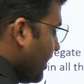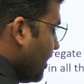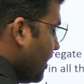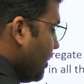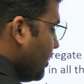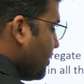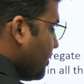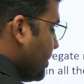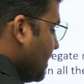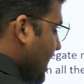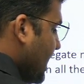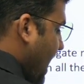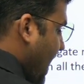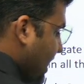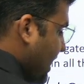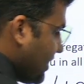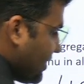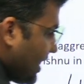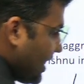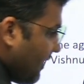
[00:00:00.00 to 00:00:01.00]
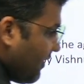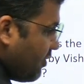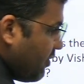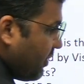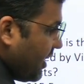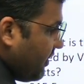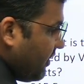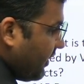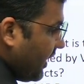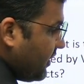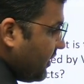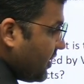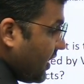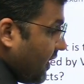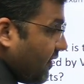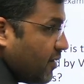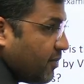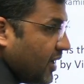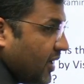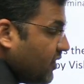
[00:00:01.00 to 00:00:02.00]
You see that 7.5,
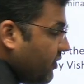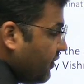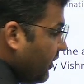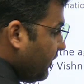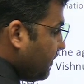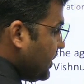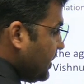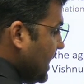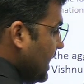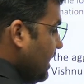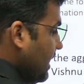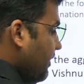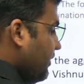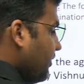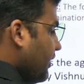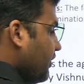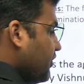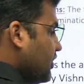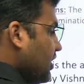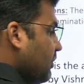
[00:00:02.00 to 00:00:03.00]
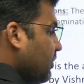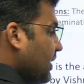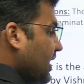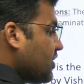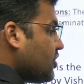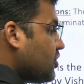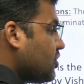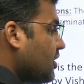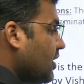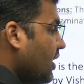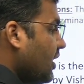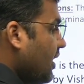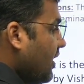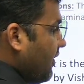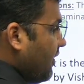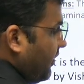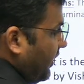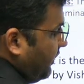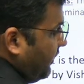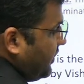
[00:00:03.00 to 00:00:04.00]
7.15, 15 plus
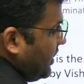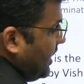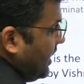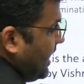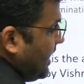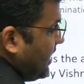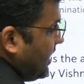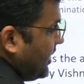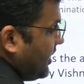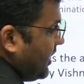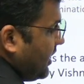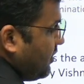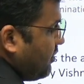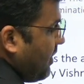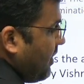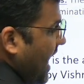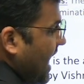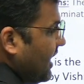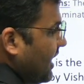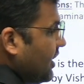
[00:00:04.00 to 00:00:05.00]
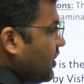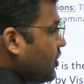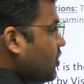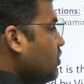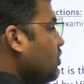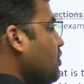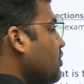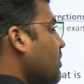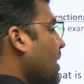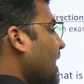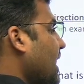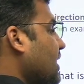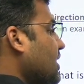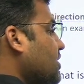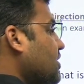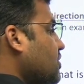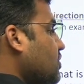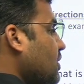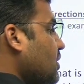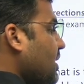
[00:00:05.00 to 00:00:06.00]
15, and this is minus 2,
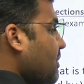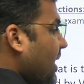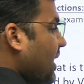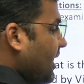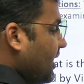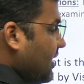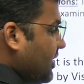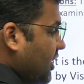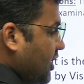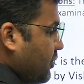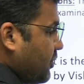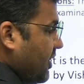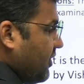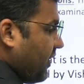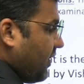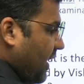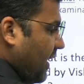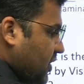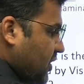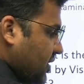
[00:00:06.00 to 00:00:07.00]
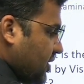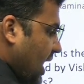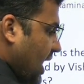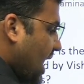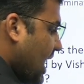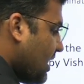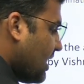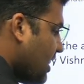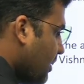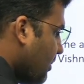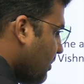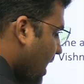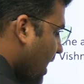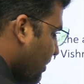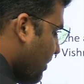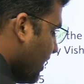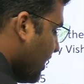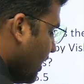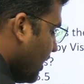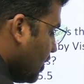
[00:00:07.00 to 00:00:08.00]
and minus 6.5. Just add them
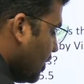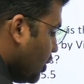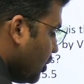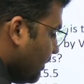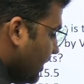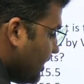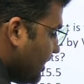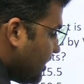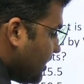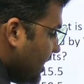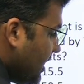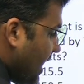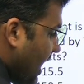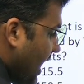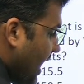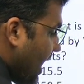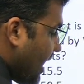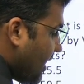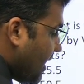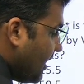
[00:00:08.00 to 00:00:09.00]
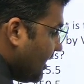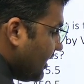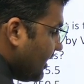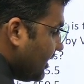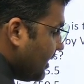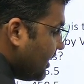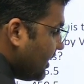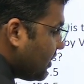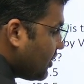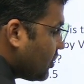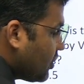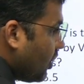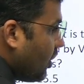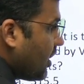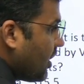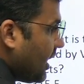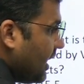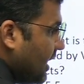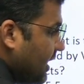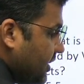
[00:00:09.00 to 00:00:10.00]
up. You will see that this
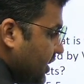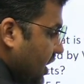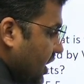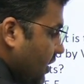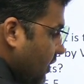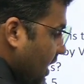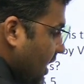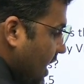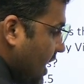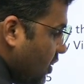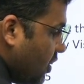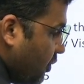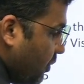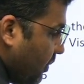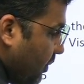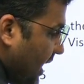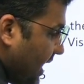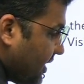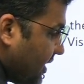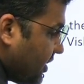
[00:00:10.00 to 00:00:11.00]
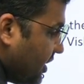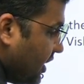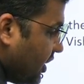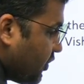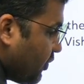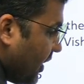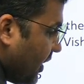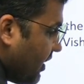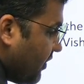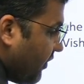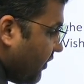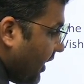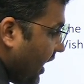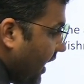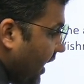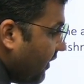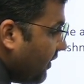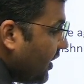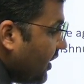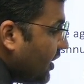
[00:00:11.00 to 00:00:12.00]
total is equivalent to plus
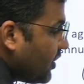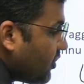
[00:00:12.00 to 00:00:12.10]
6.5.